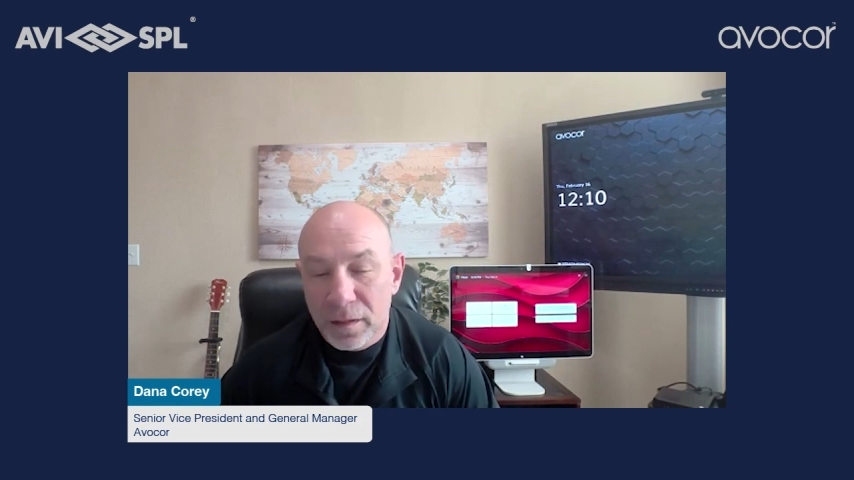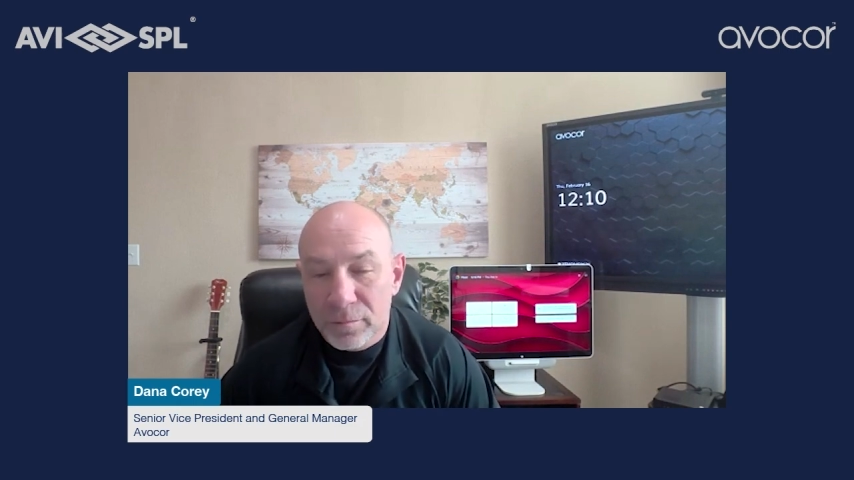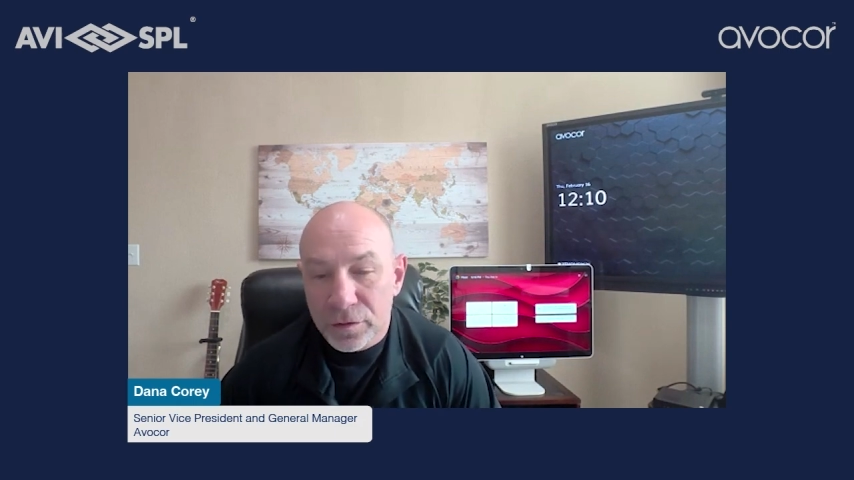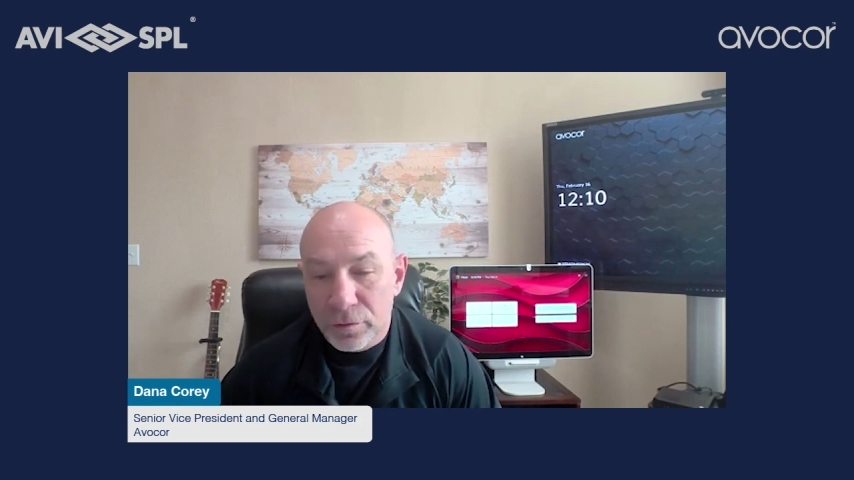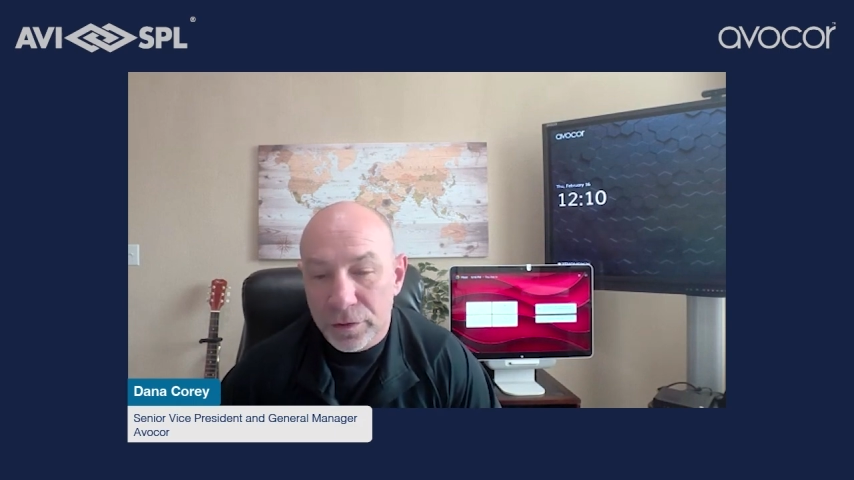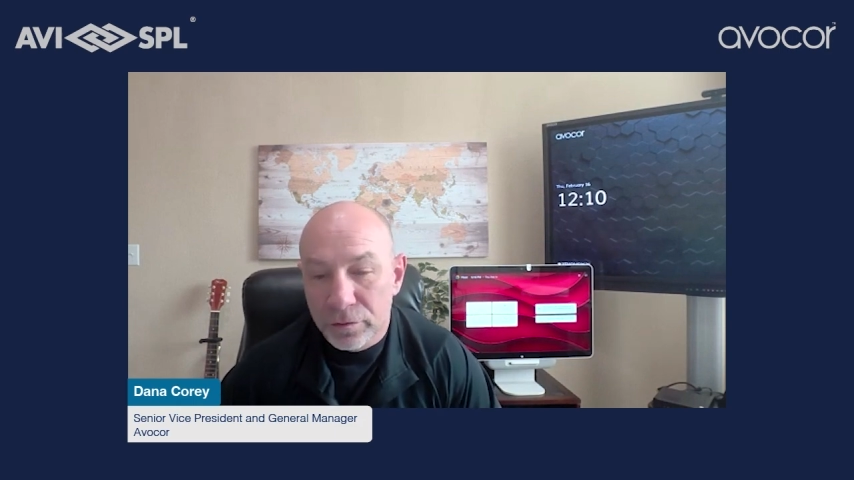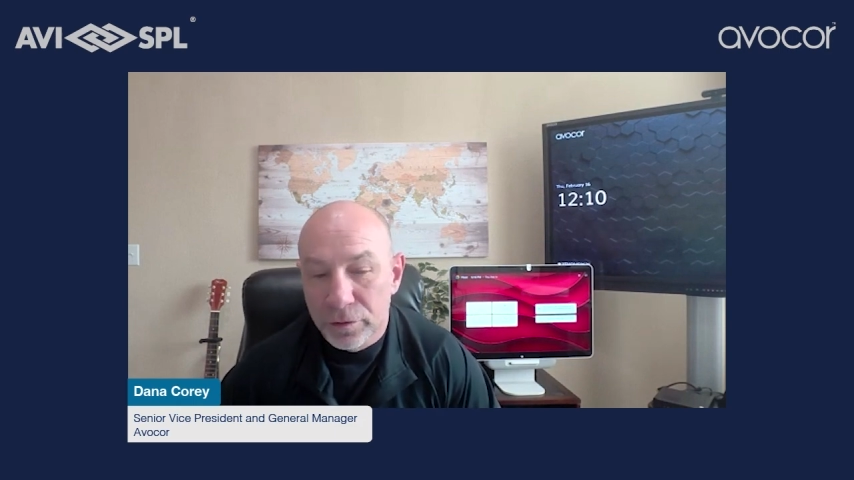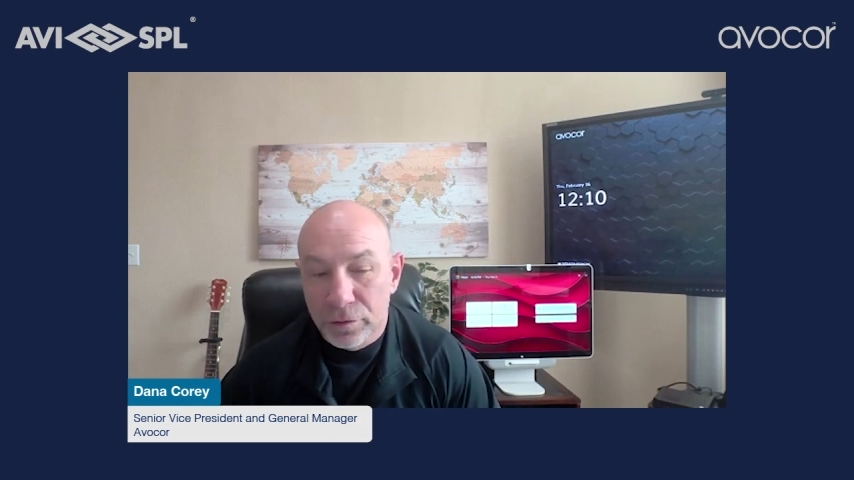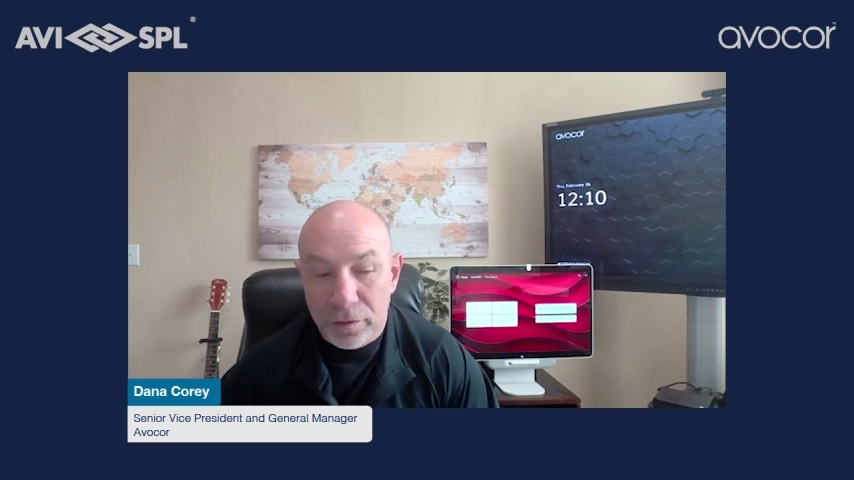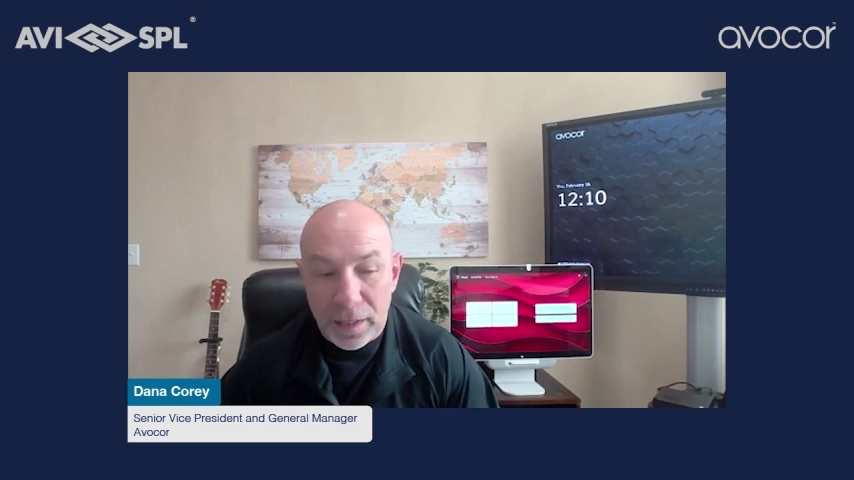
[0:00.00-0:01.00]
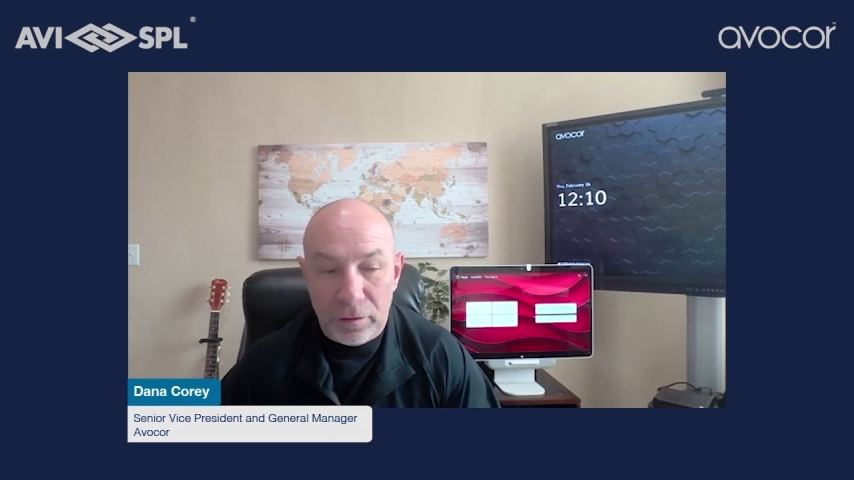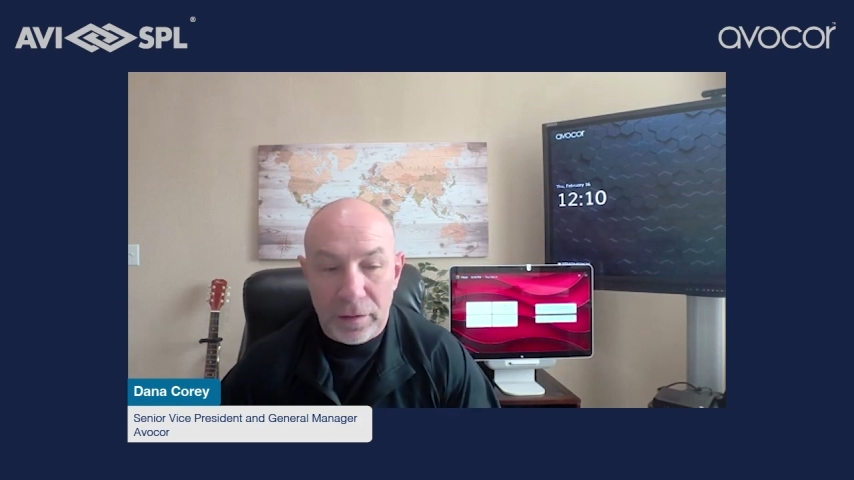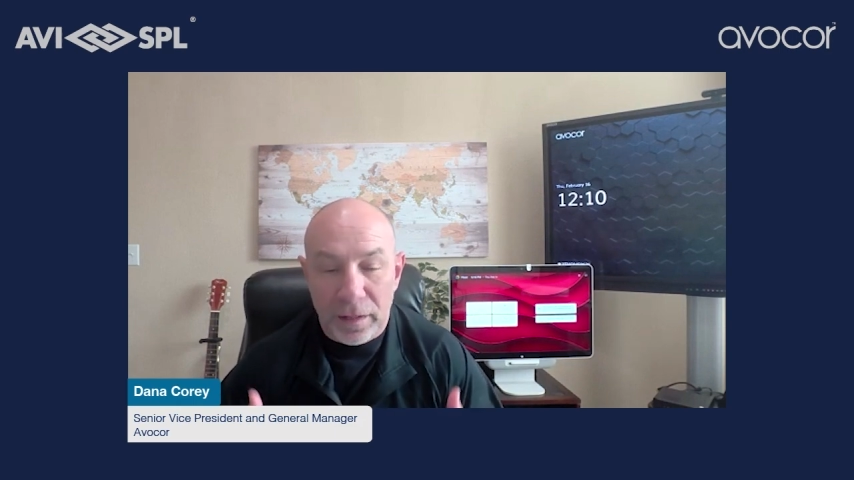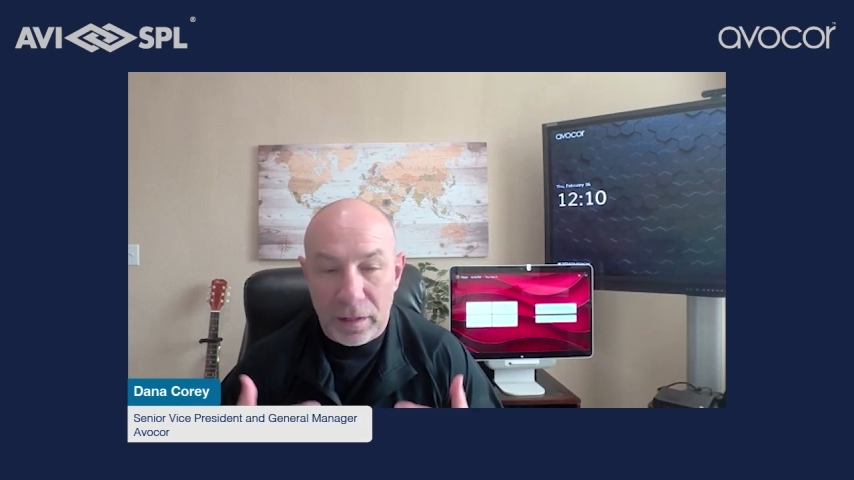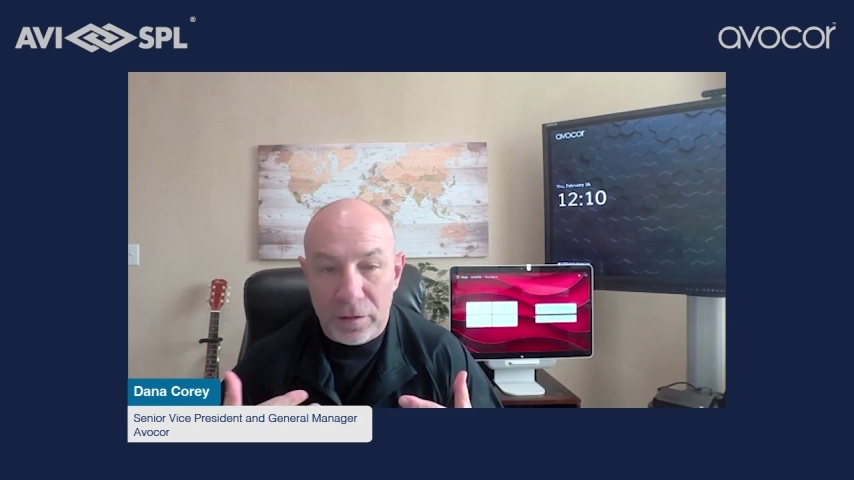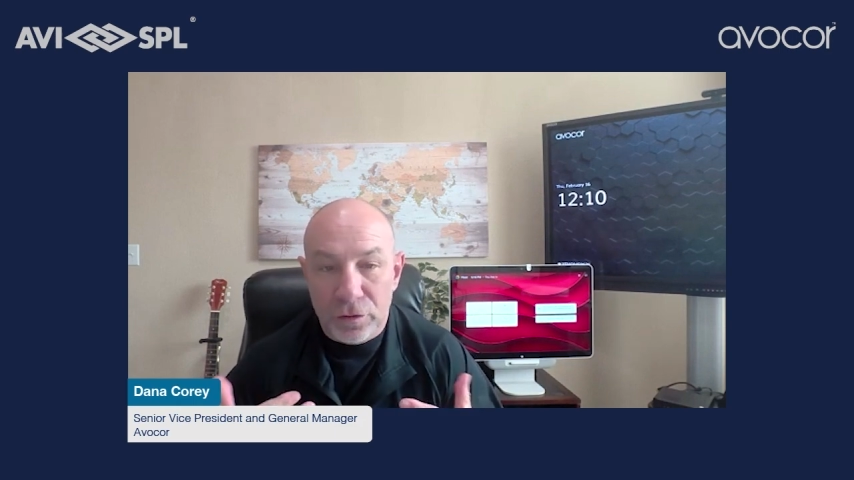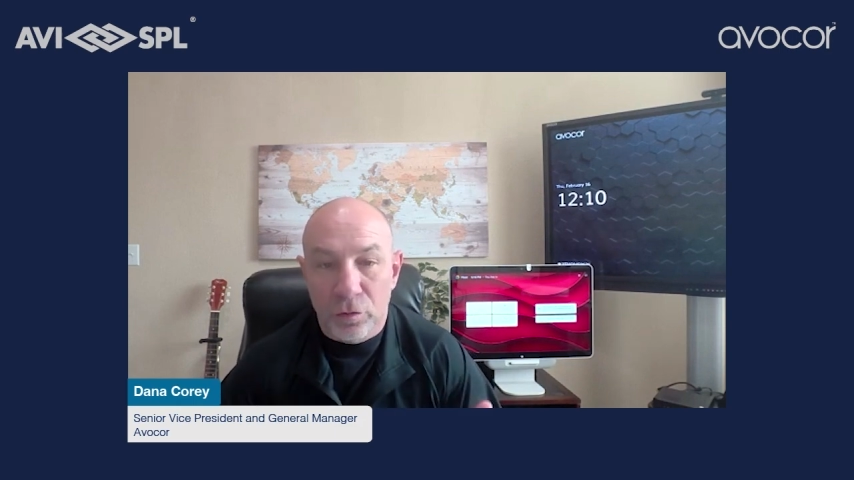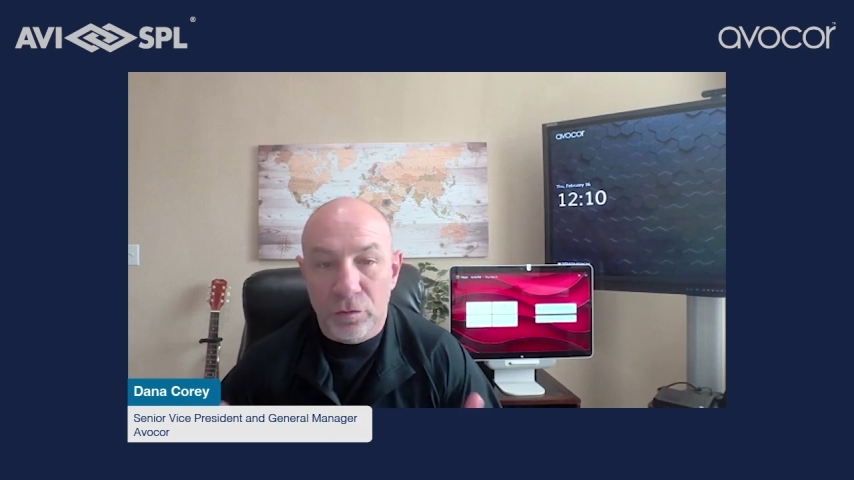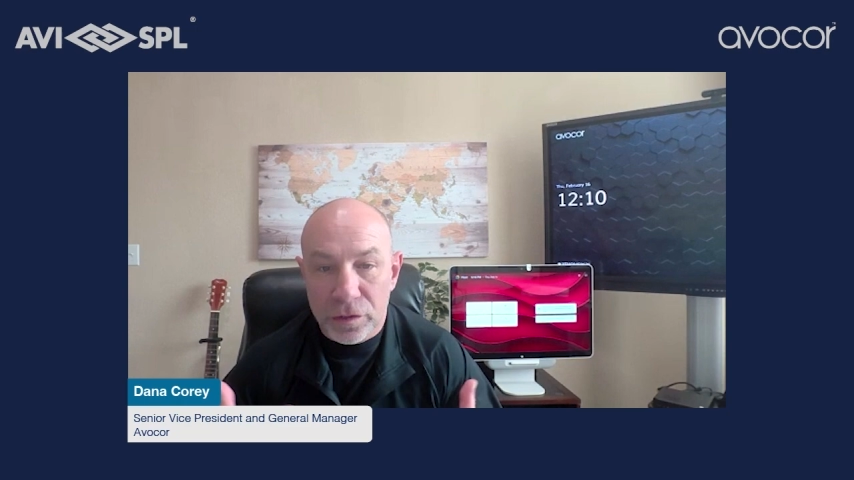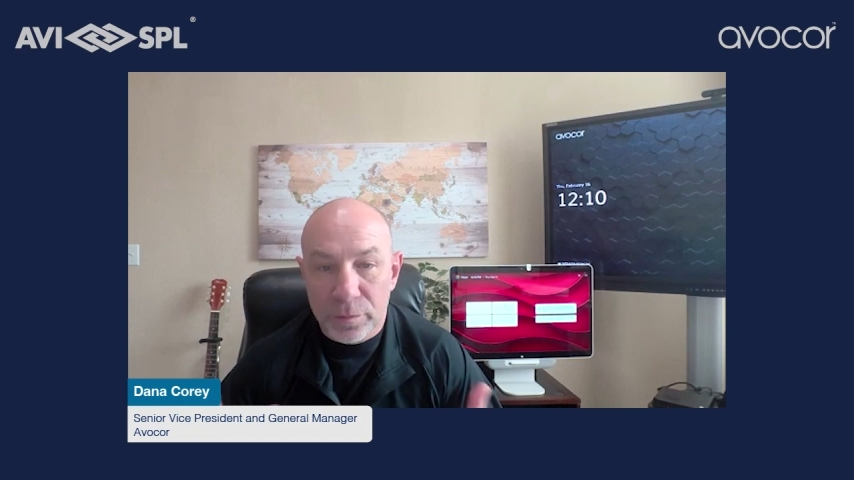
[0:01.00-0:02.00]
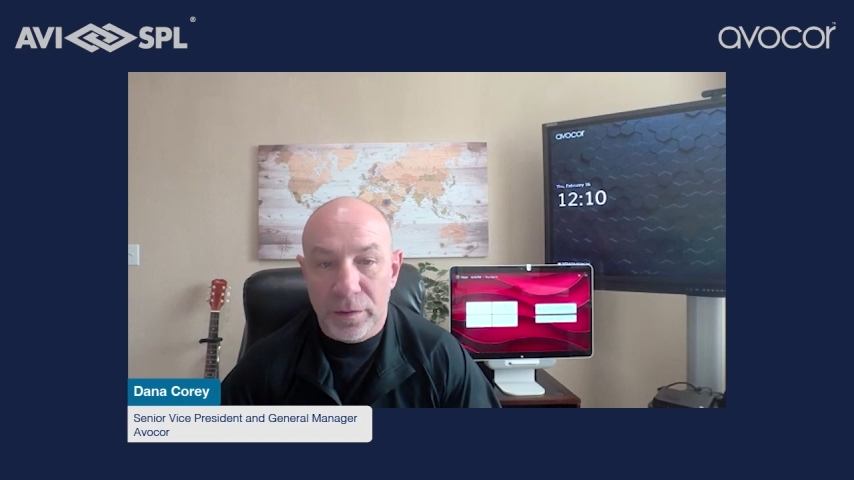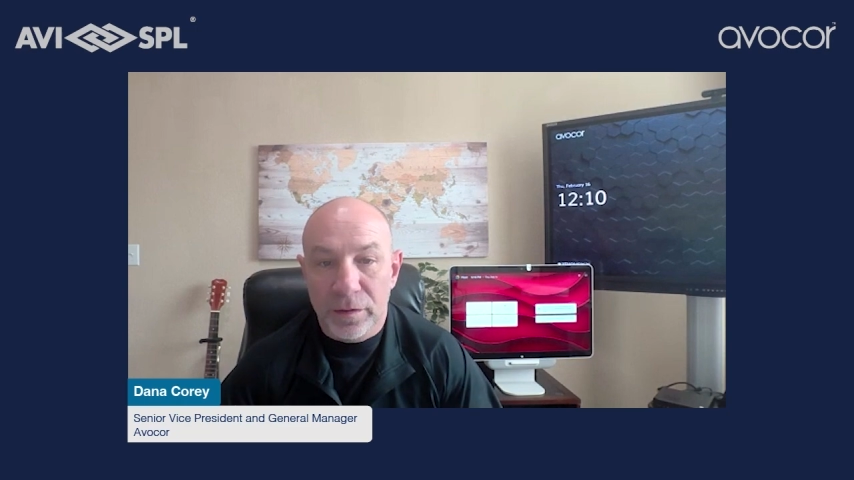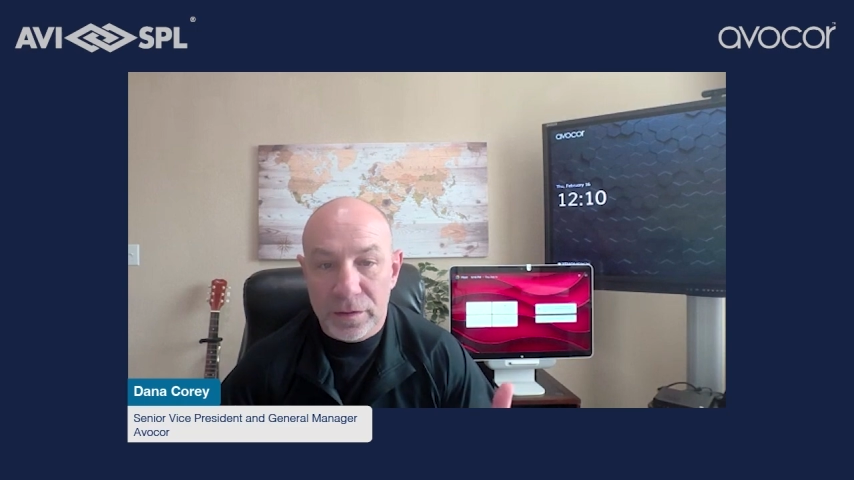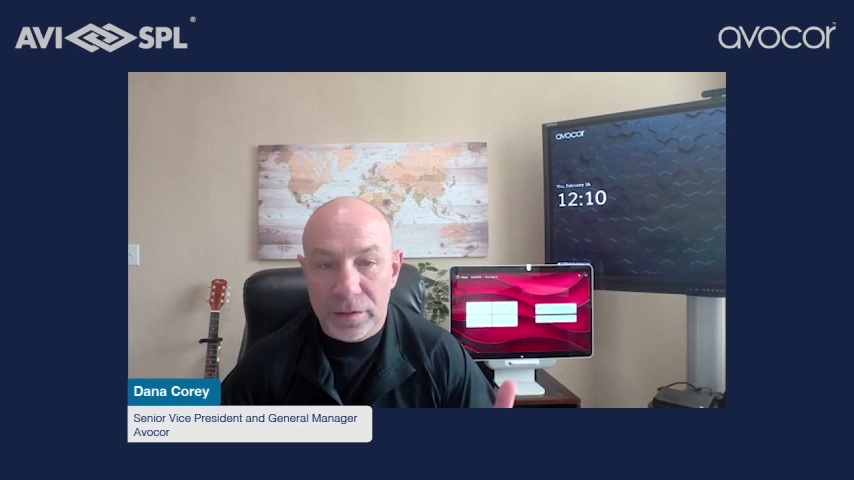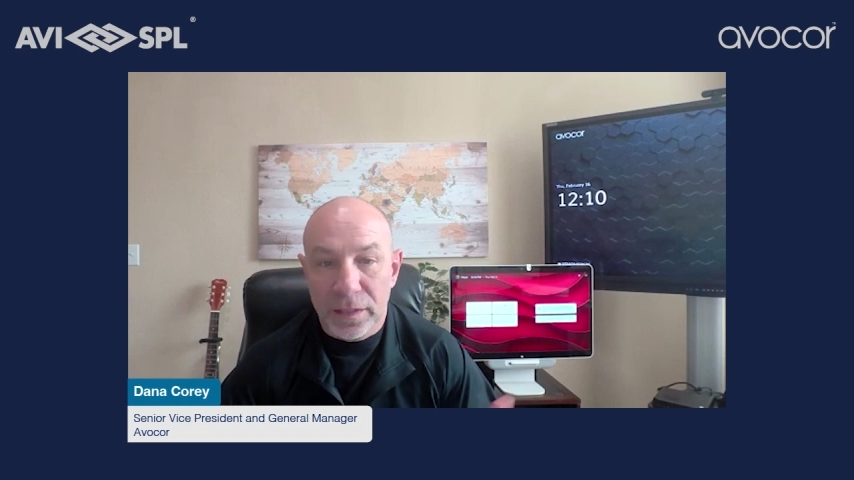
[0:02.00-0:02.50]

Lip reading: So you're kind of looking at a total experience